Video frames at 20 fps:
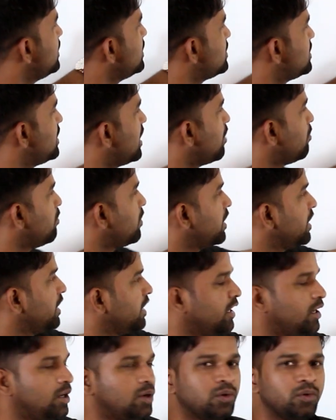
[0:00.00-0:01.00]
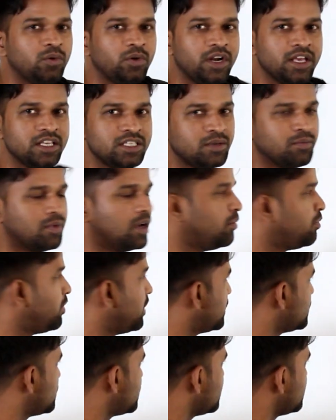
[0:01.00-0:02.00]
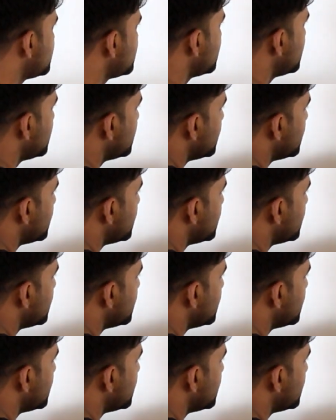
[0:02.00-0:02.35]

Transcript: this number in 2 decimal places.